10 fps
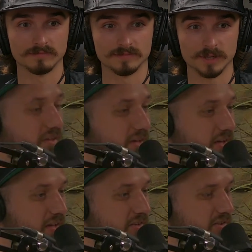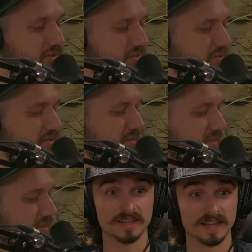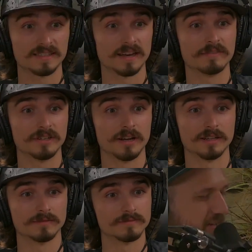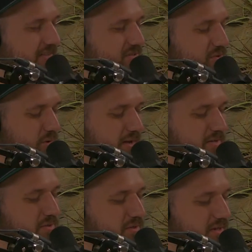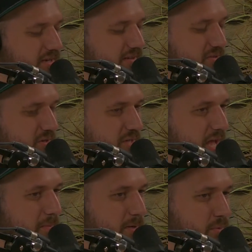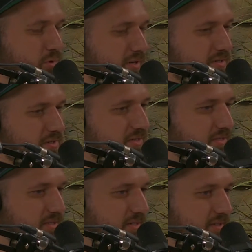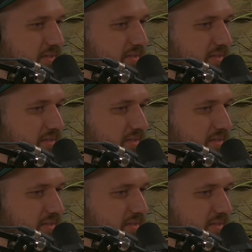You know what I mean? Get so good that that's every night. Yeah, it just gradually starts happening more consistently.